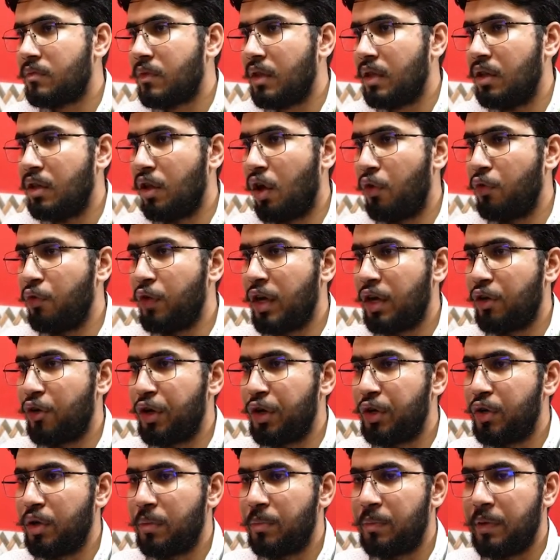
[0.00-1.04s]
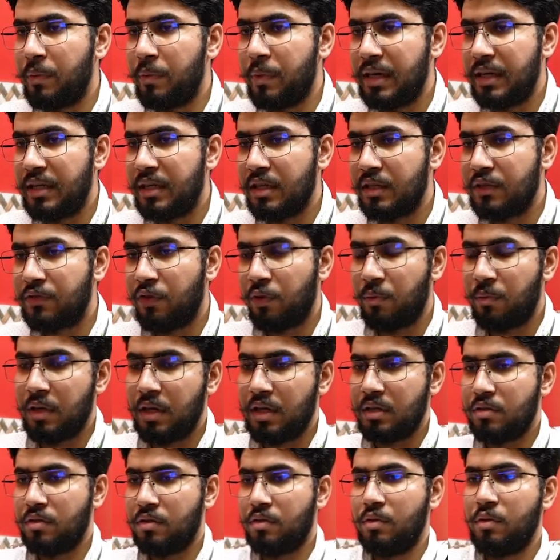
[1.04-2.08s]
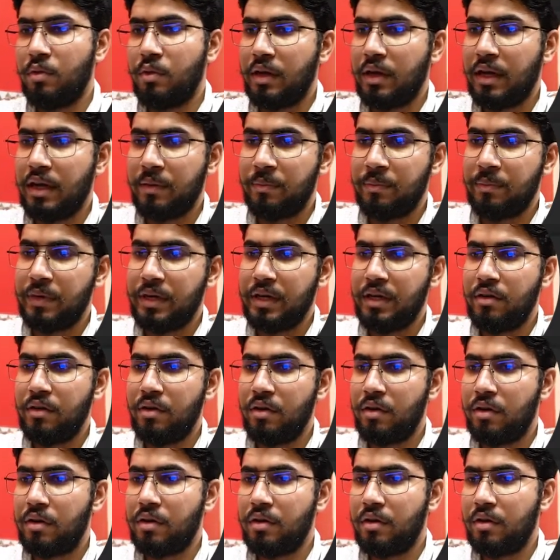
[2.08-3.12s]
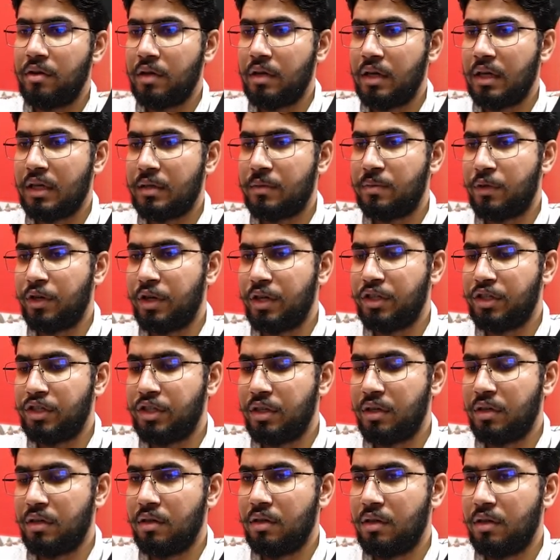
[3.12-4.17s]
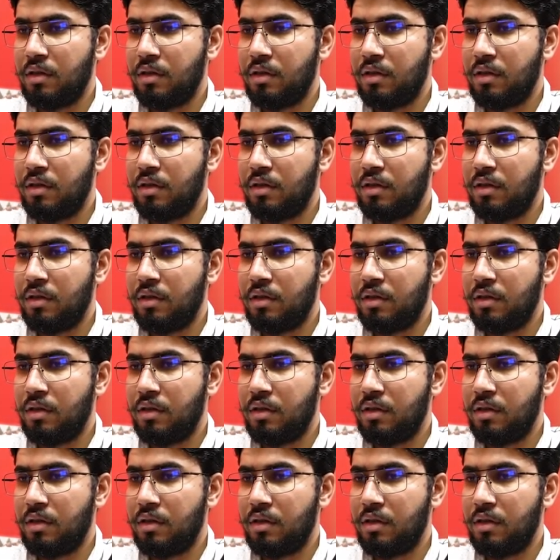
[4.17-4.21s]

Now we are going to implement this formula. So np dot exponential,